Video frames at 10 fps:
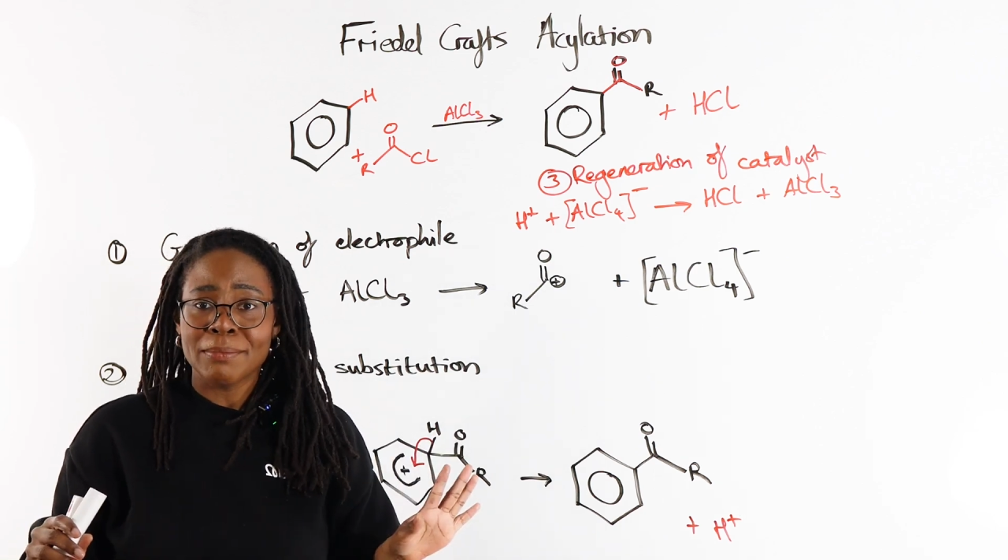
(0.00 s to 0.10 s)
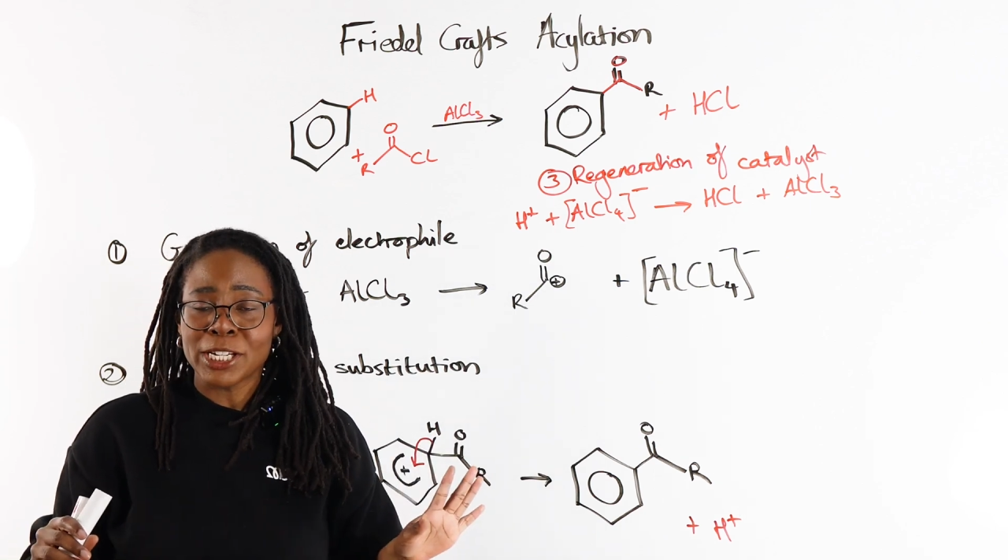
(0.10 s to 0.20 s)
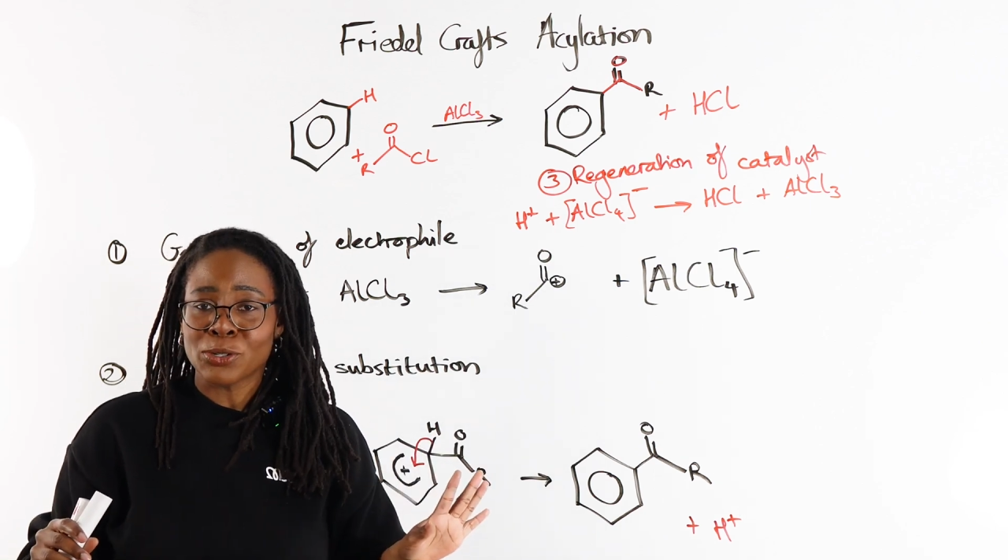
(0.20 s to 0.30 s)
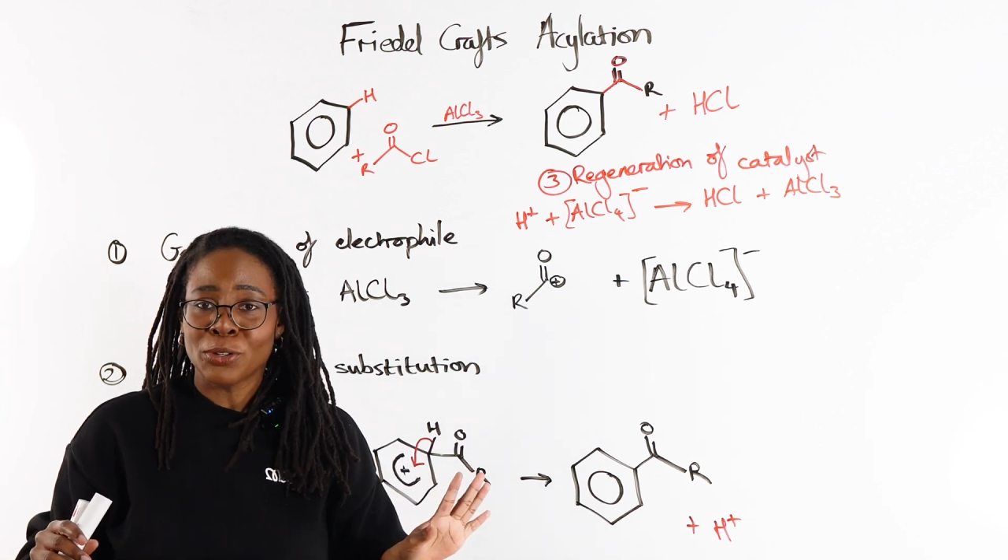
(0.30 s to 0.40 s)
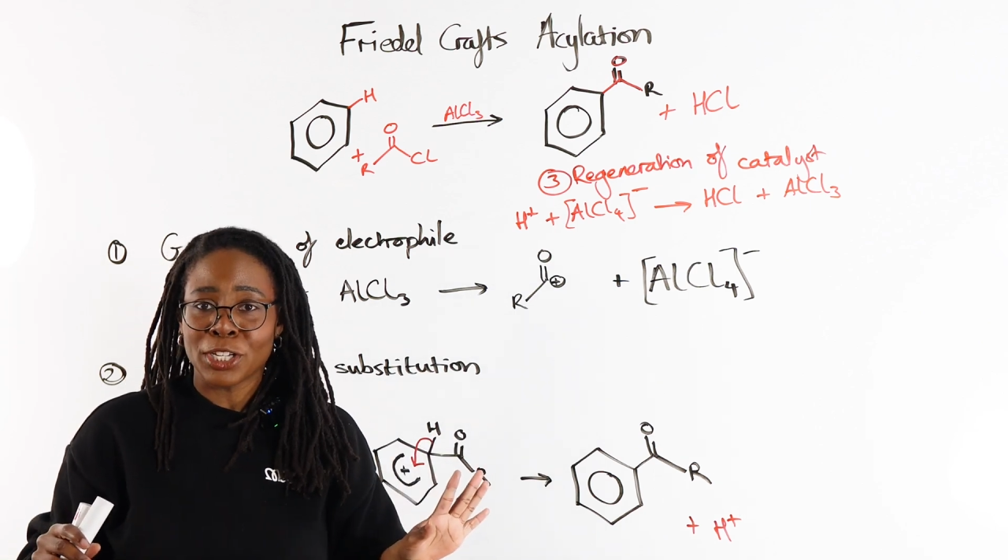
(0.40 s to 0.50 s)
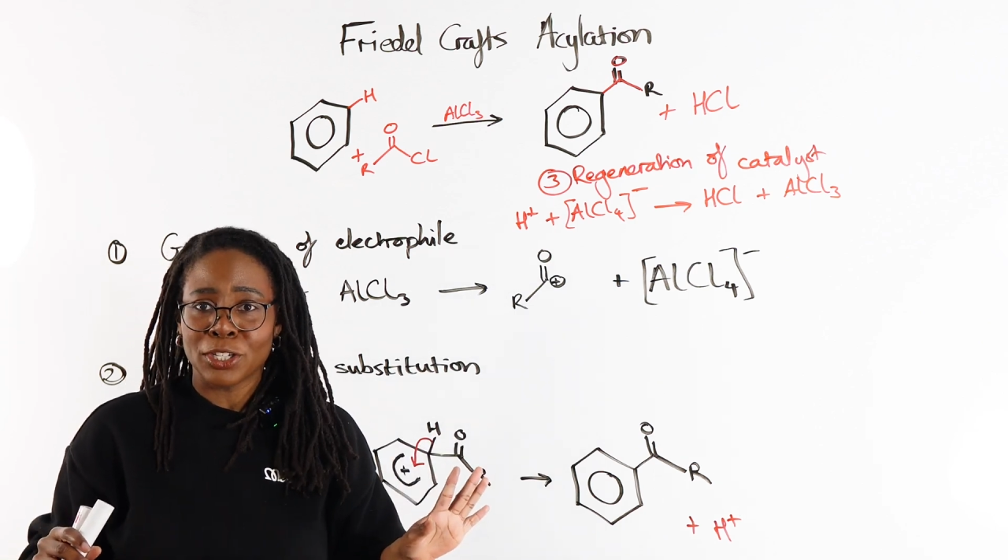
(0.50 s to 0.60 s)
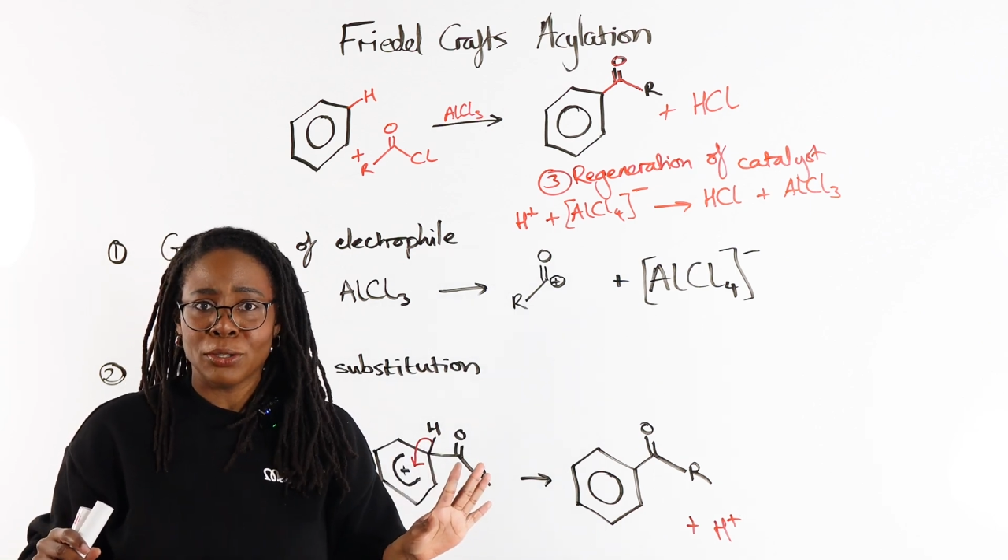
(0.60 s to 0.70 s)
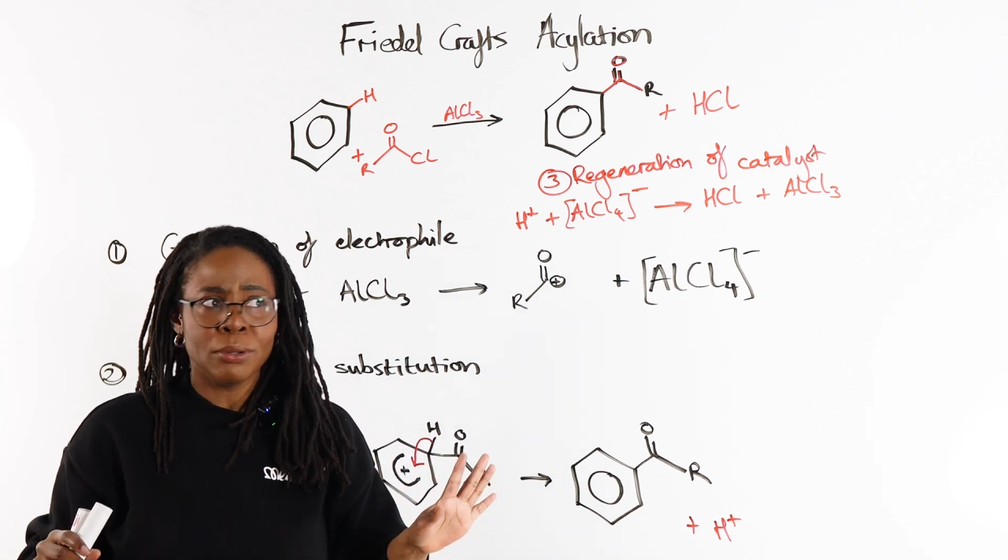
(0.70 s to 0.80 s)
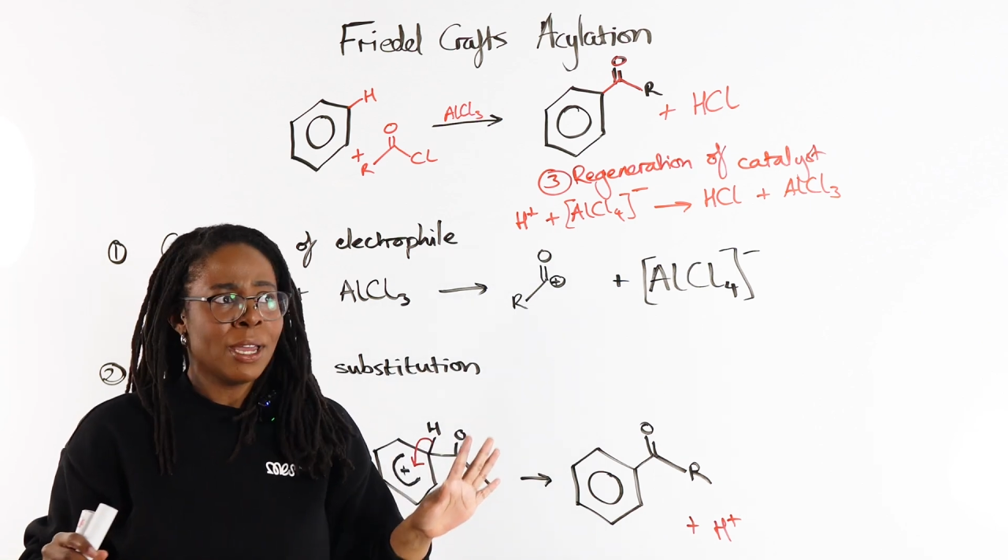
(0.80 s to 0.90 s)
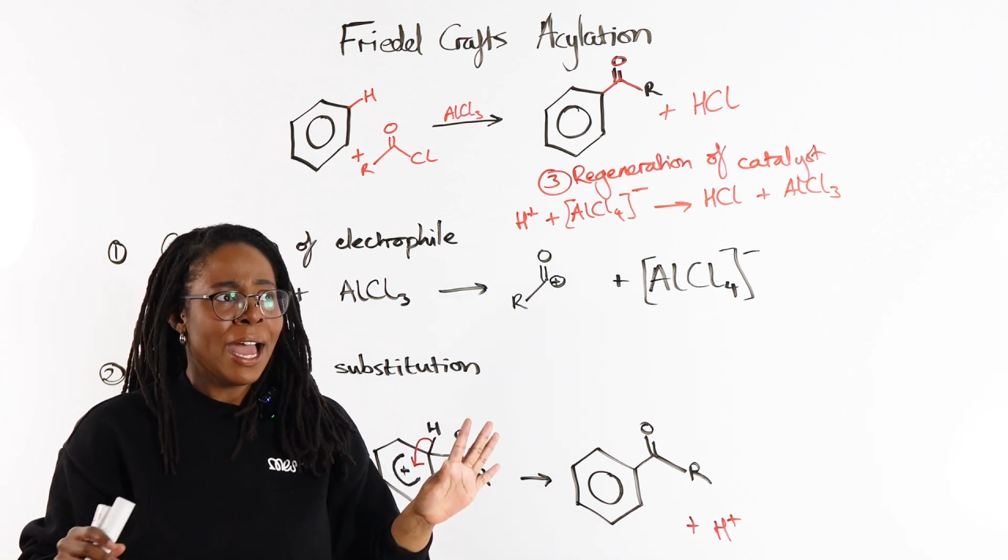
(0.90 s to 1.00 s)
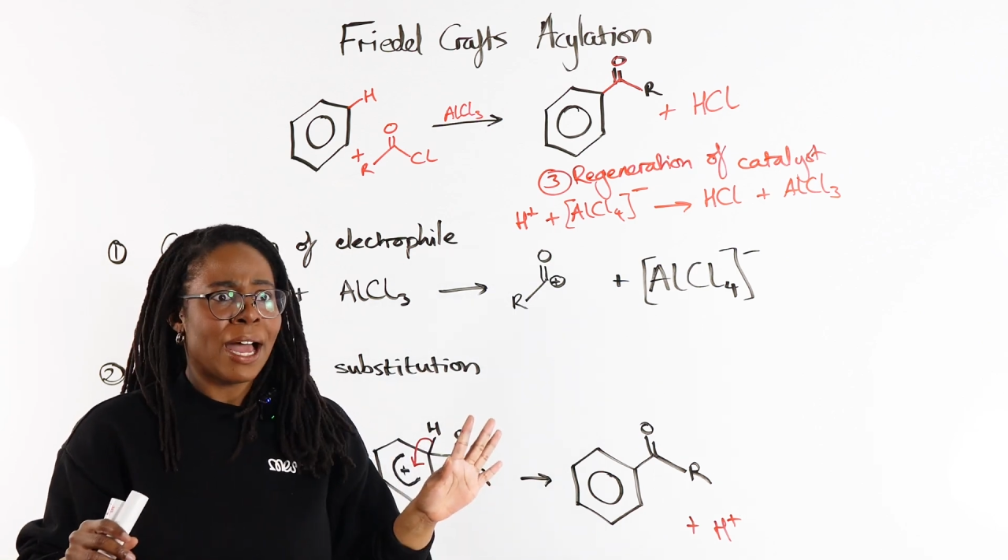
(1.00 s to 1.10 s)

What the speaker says: make sure that you